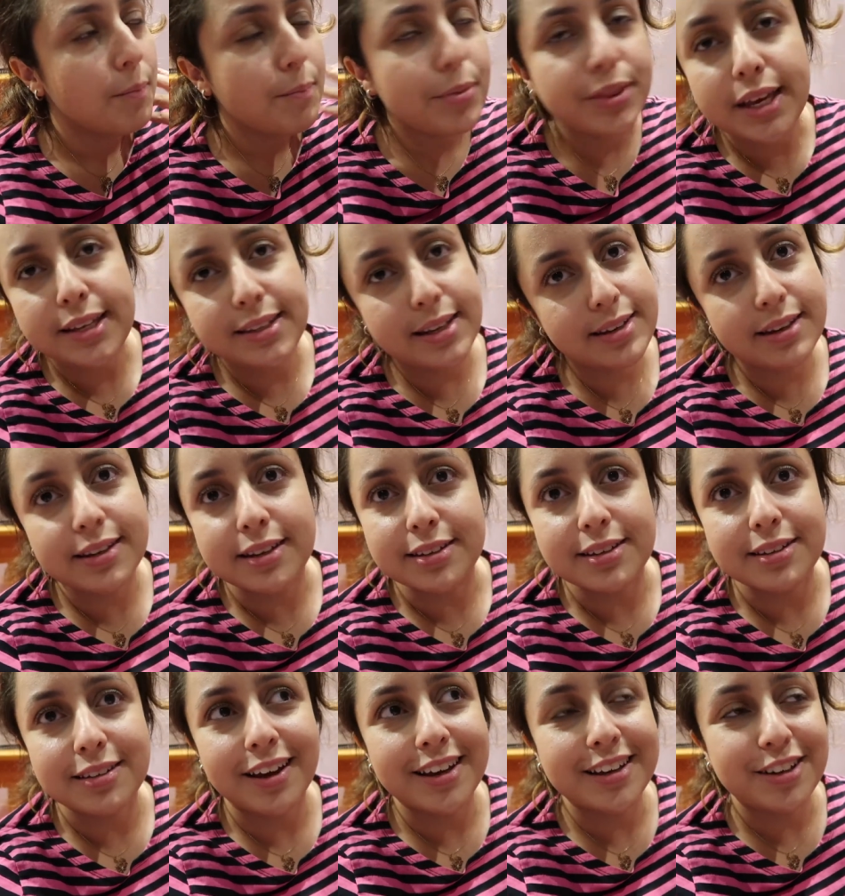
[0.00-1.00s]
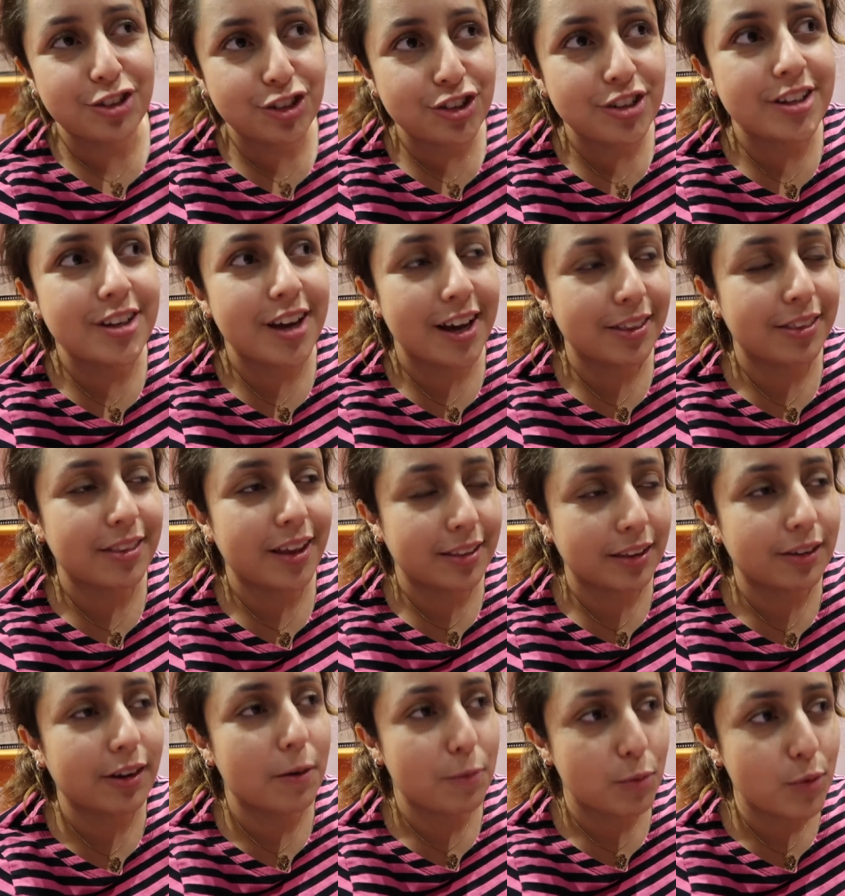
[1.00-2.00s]
But they didn't. Like, she
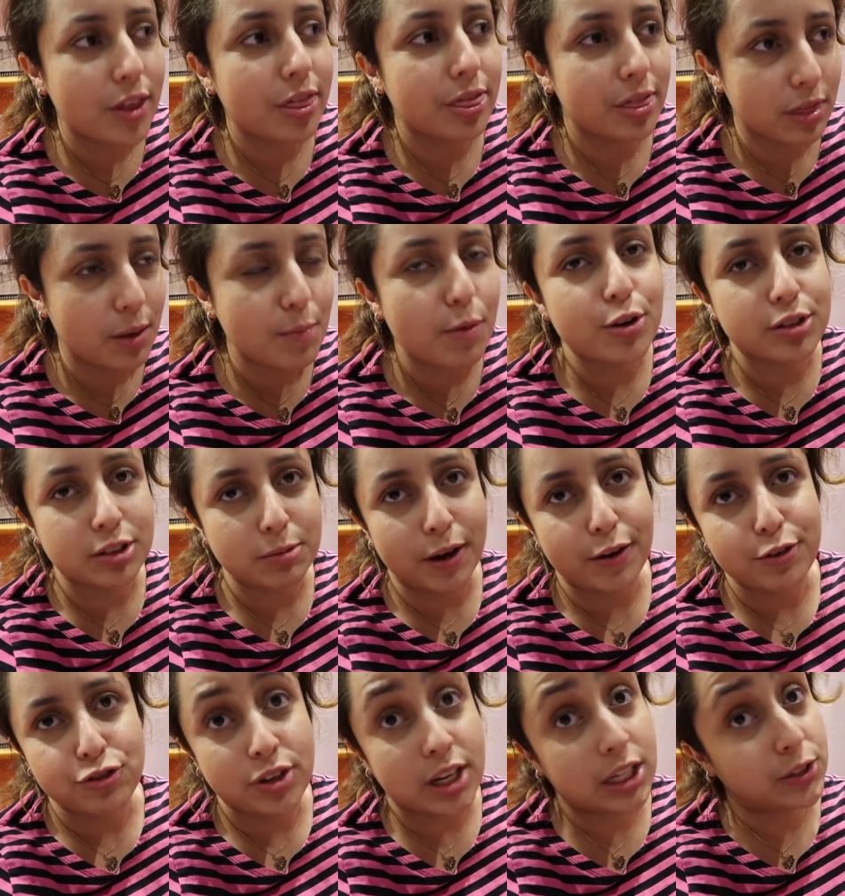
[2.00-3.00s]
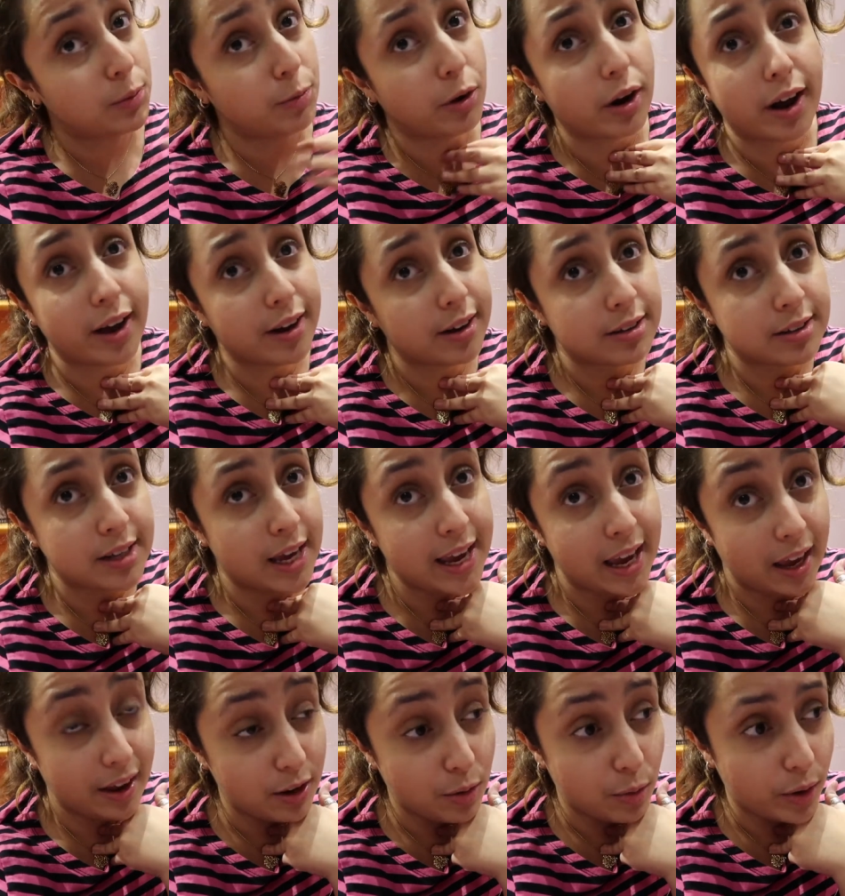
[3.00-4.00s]
ended up with the most amount of cheers from what I could
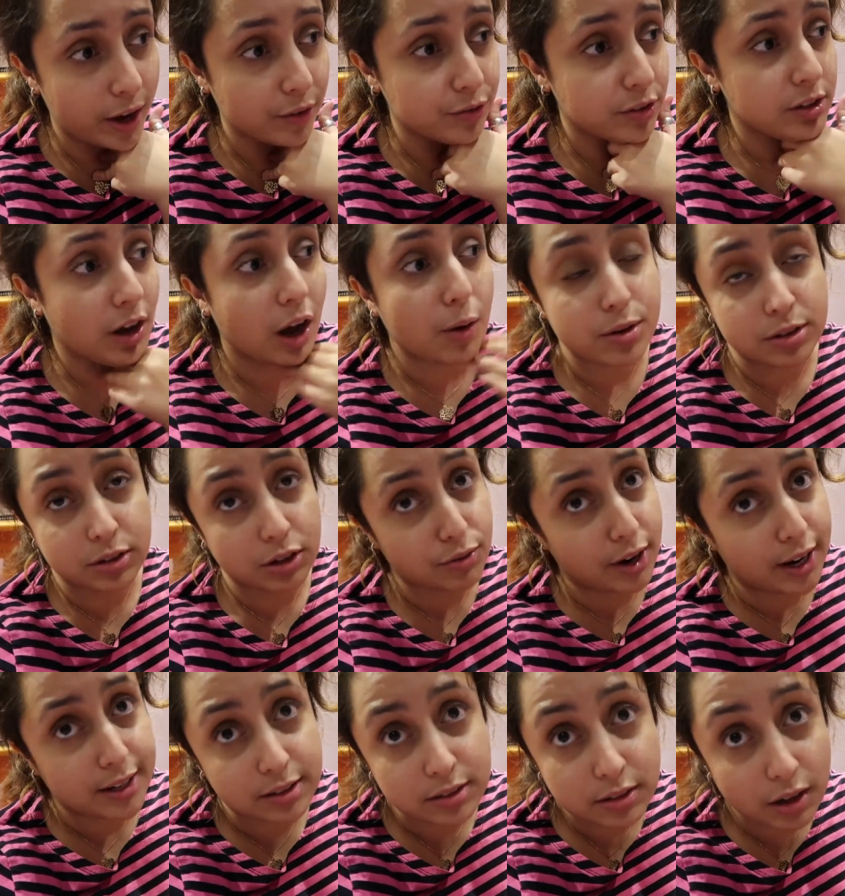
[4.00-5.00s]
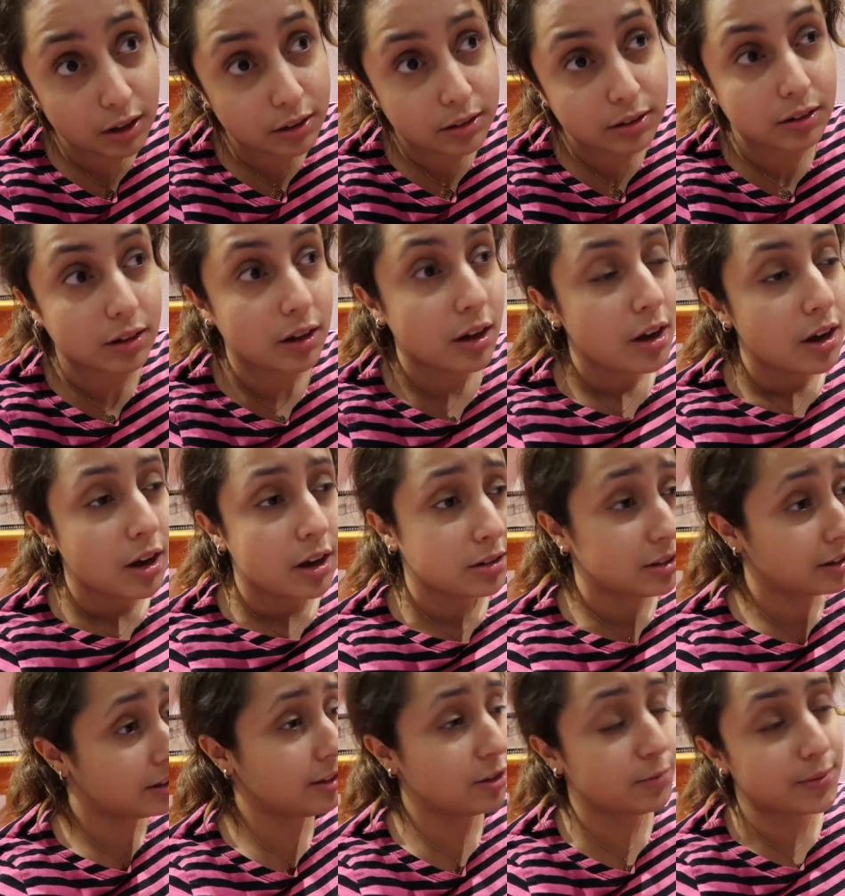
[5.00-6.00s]
hear anyway. Obviously, I wasn't the grand circle,
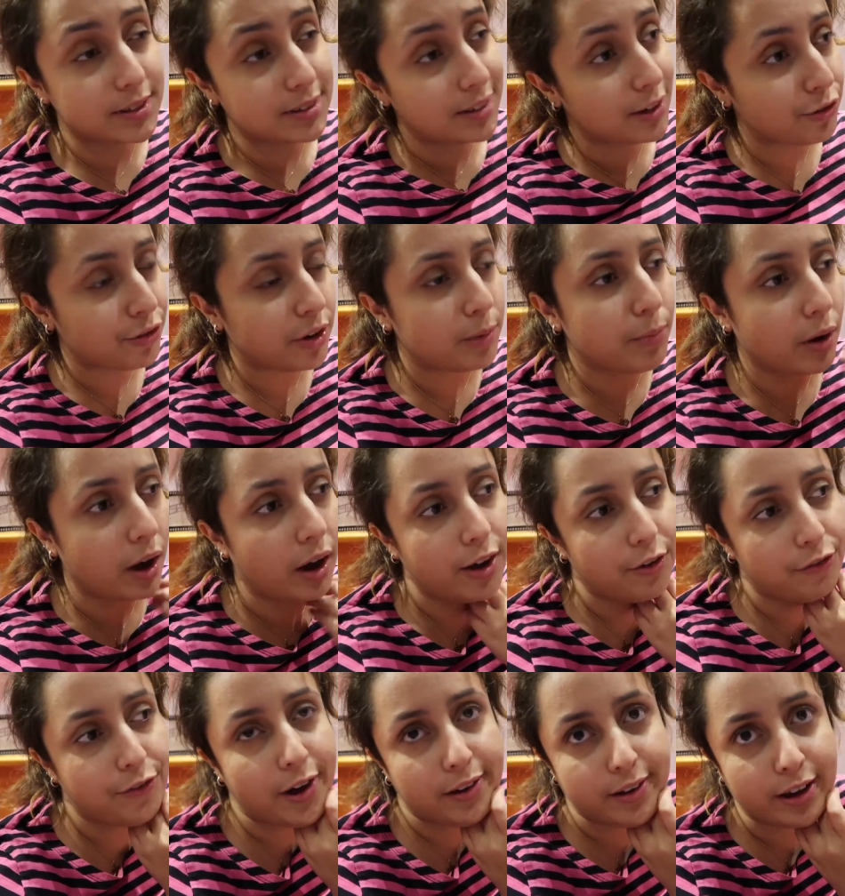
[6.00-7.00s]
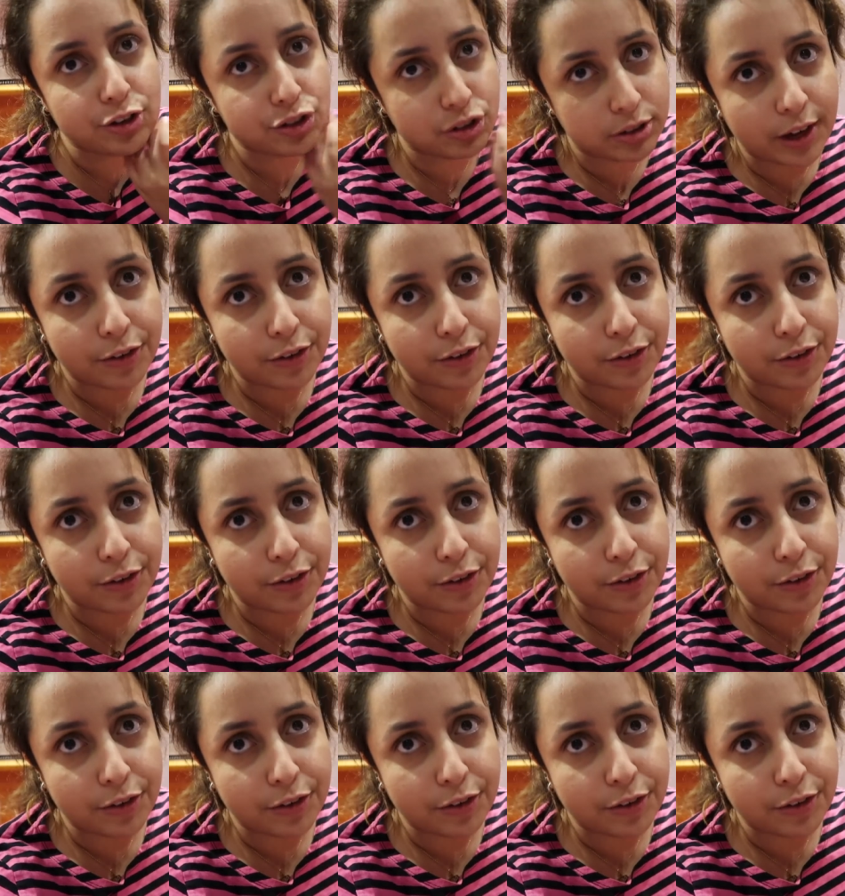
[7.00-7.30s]
so it could have been different, but I felt like she